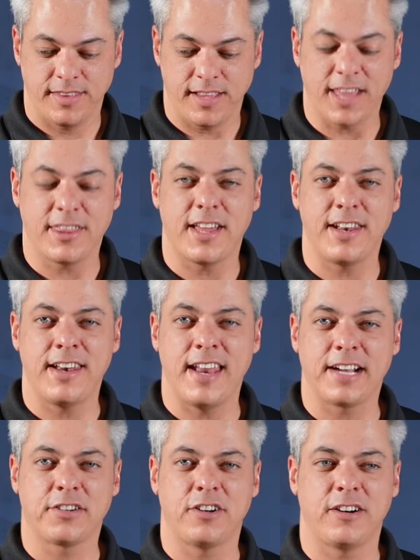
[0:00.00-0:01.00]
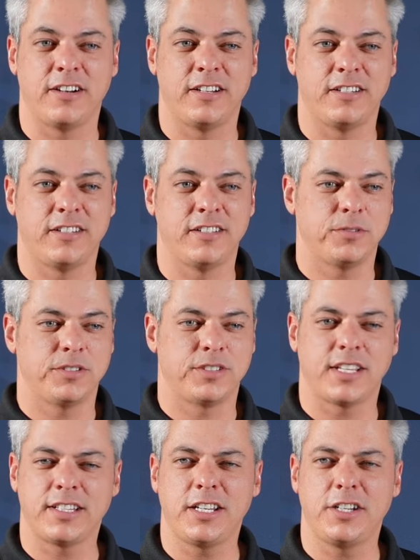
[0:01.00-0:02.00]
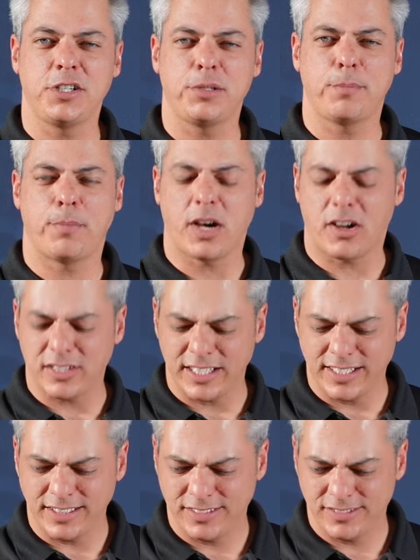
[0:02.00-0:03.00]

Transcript: I thought nectar, something to do with pollen?